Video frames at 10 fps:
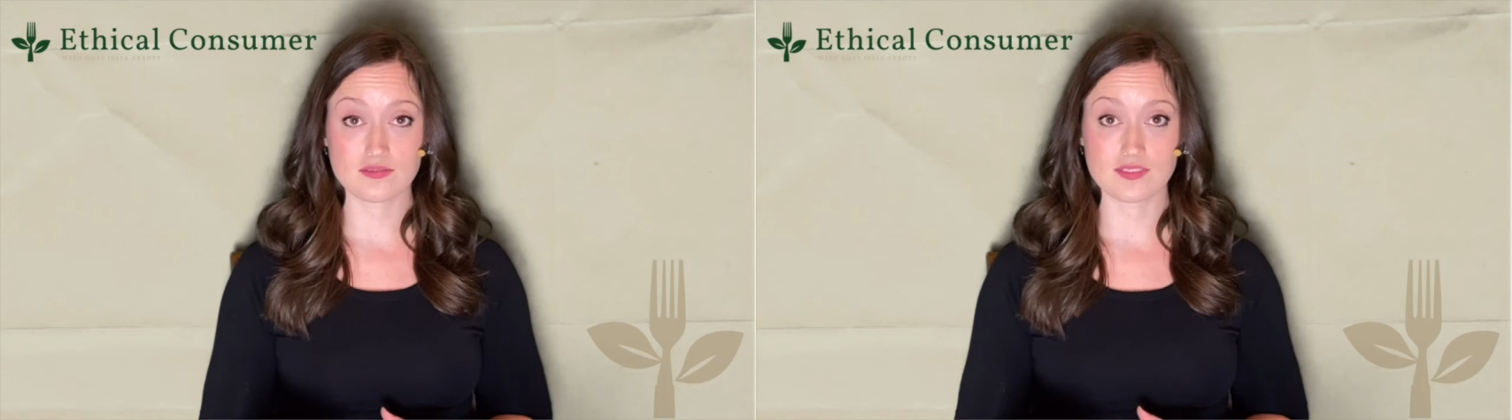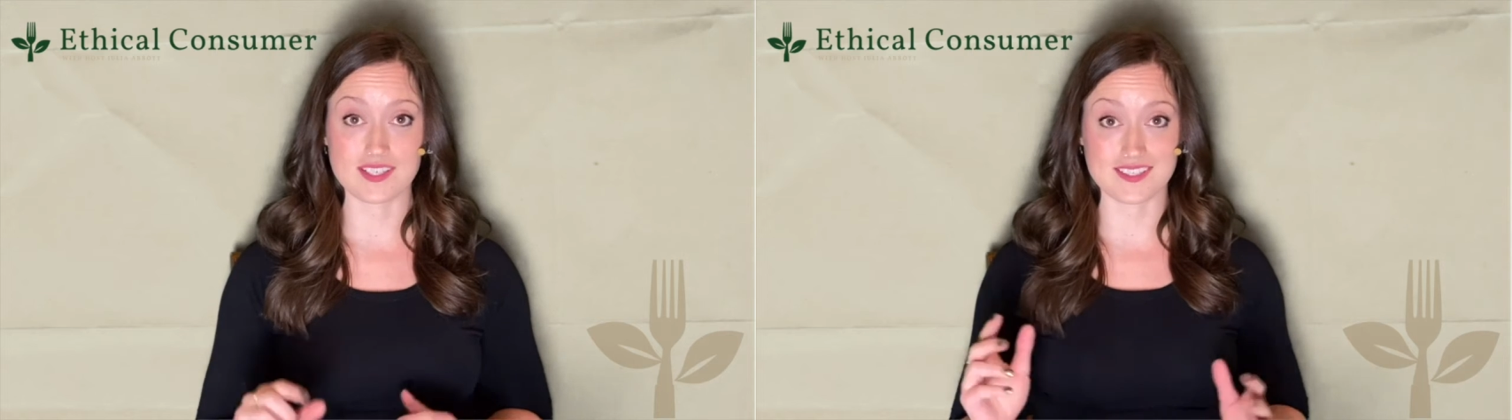
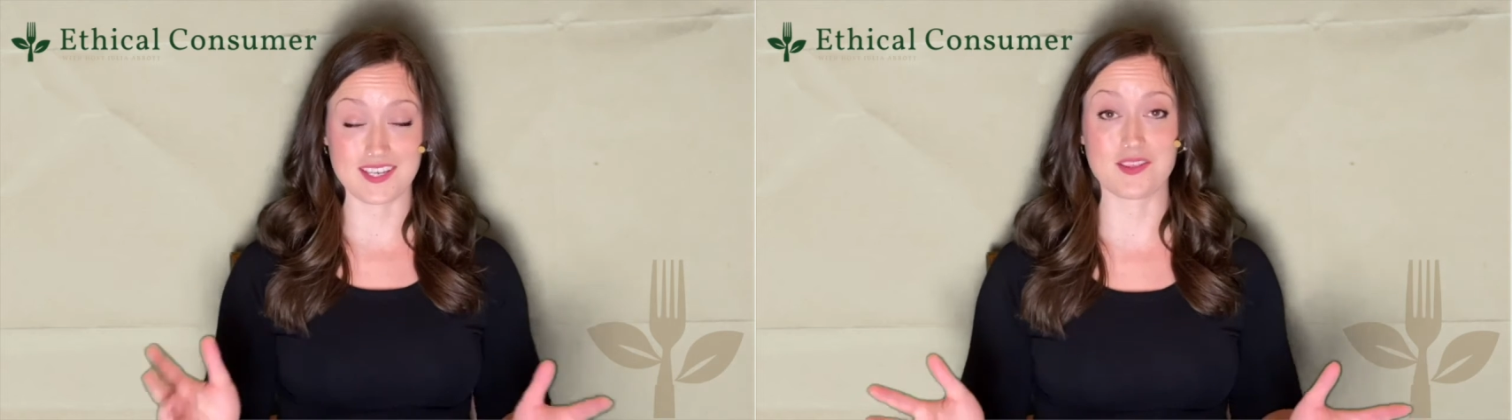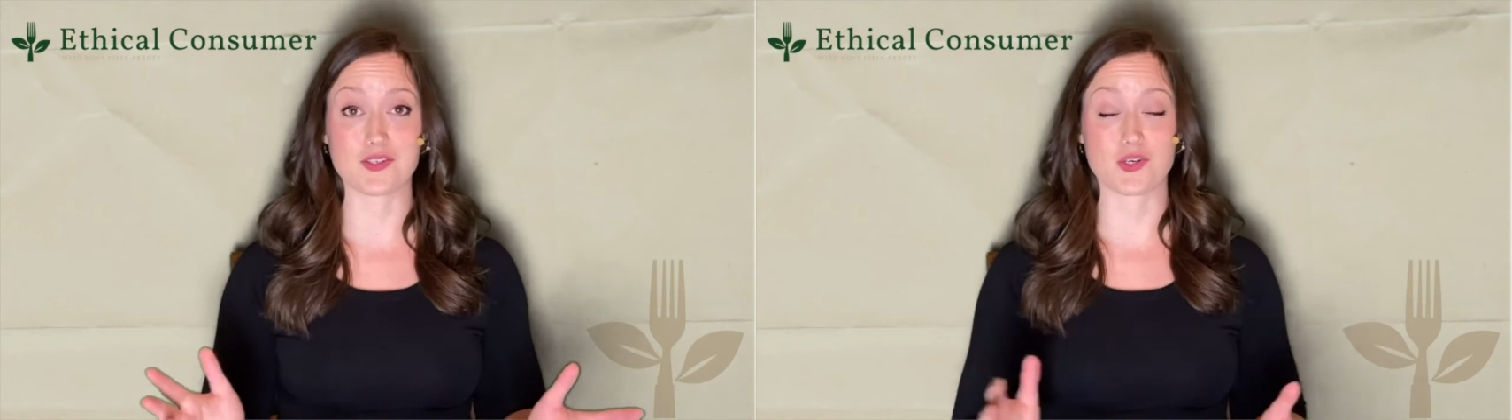to see
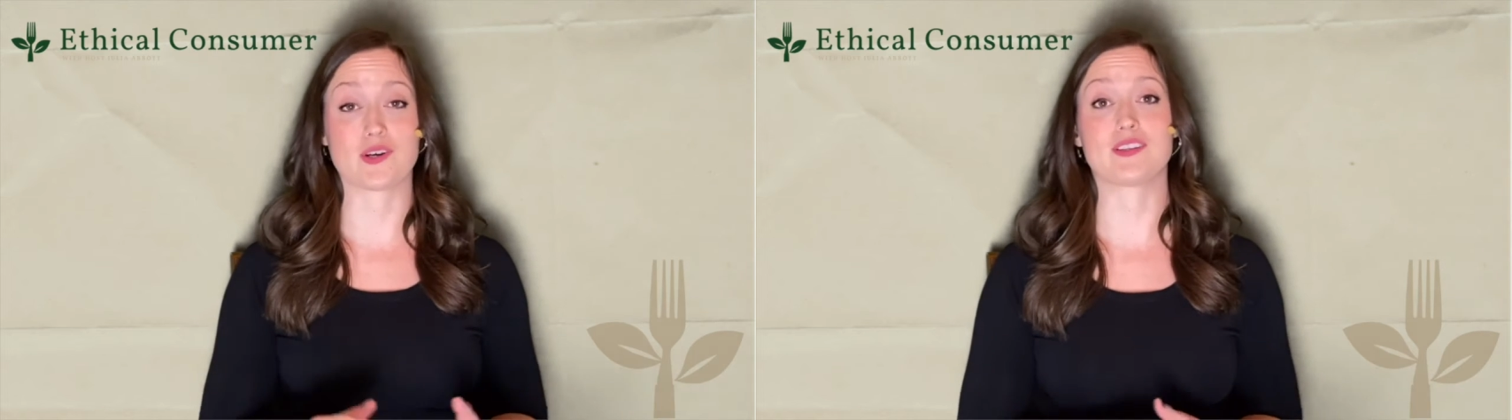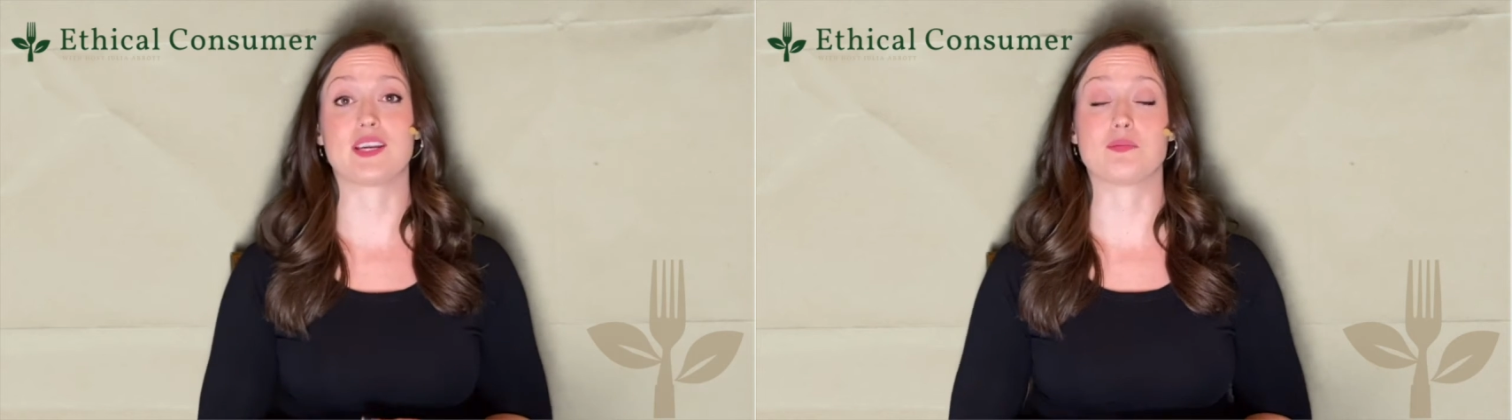the
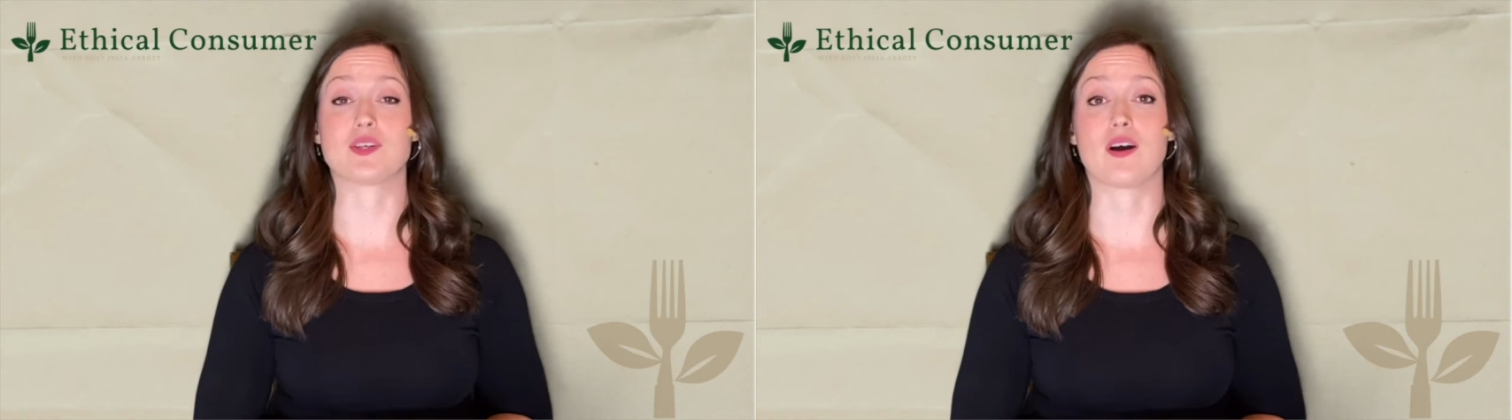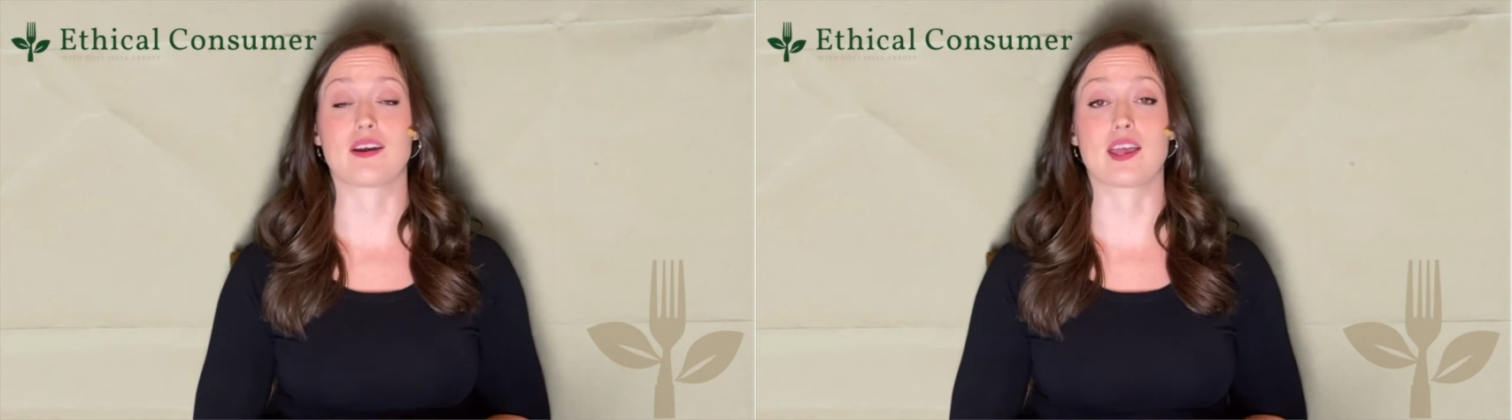chart that I'm
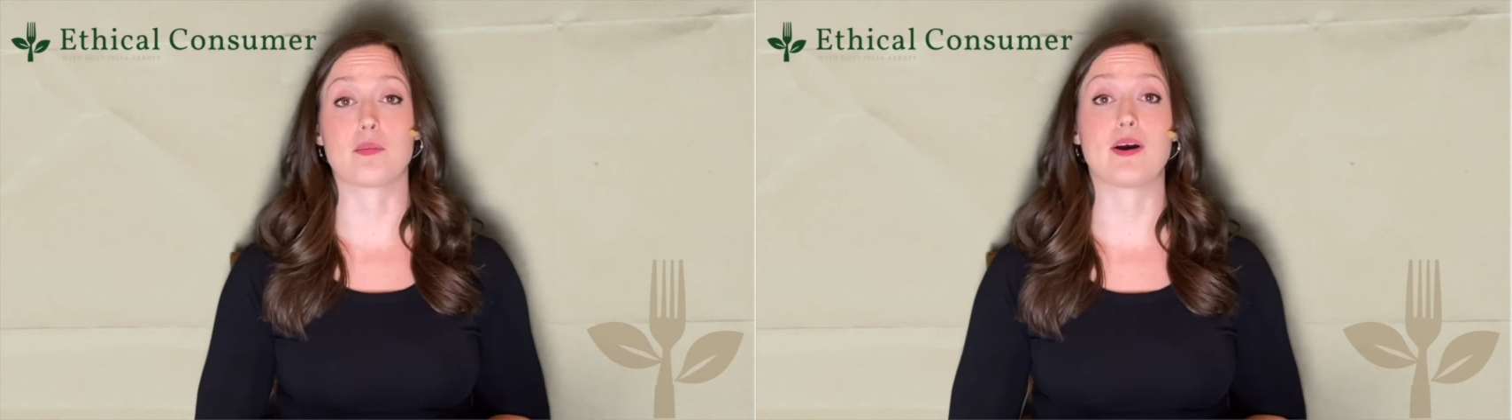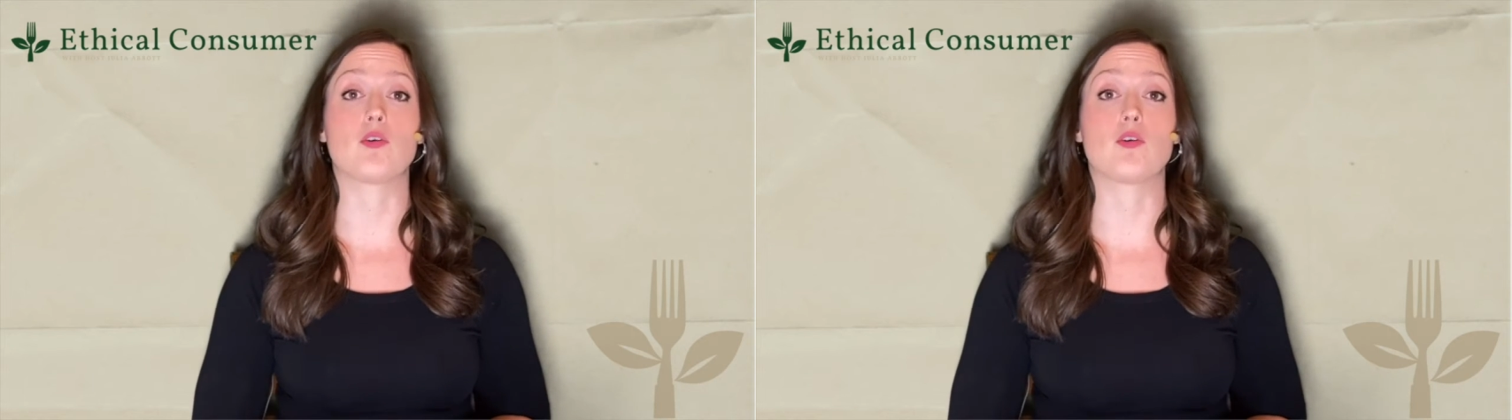talking about,